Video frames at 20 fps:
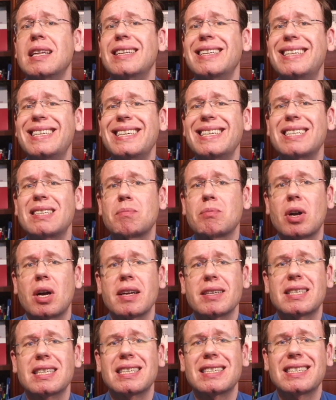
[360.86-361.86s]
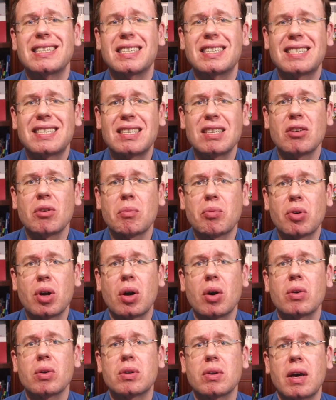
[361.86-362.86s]
this process is still
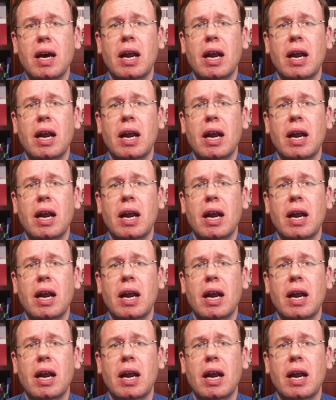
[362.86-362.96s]
prone to